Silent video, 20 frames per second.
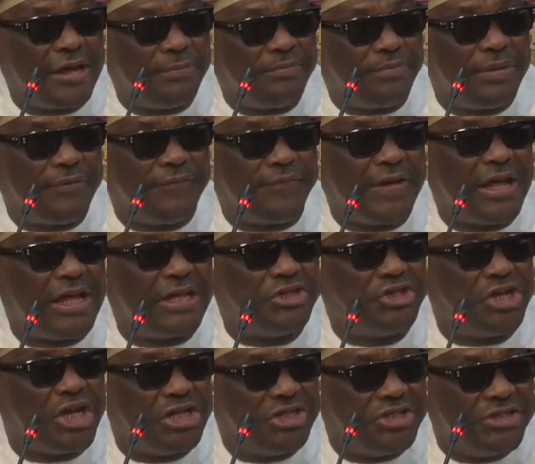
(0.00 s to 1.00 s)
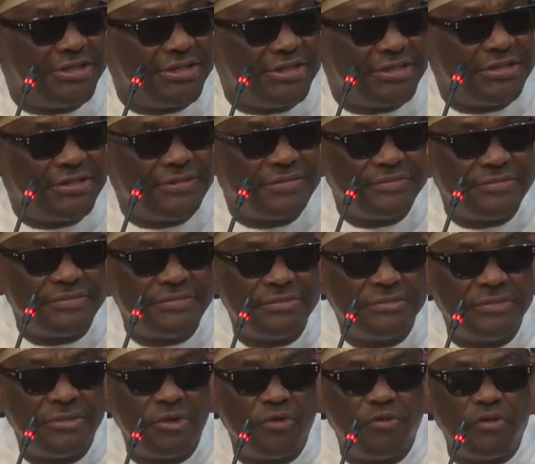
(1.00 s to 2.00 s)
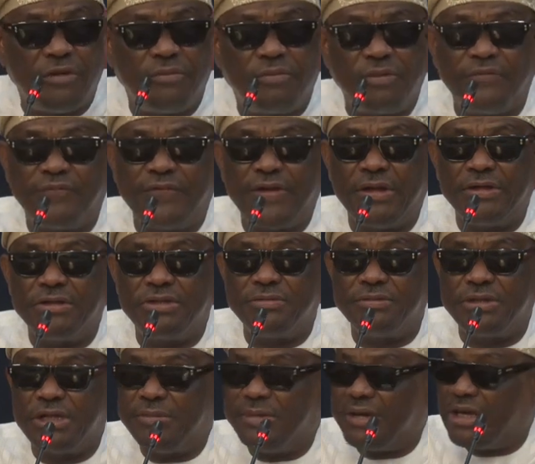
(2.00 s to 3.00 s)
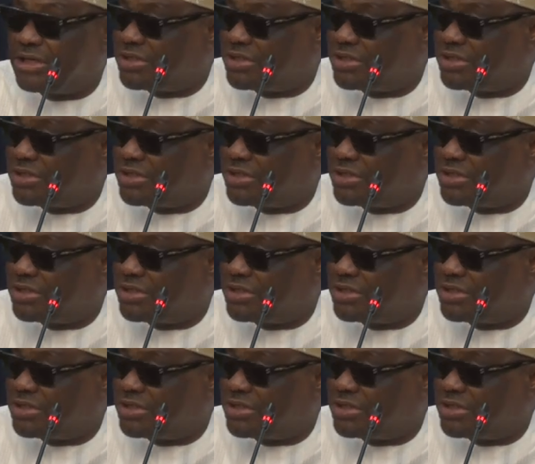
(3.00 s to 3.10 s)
preferred charges, preferred criminal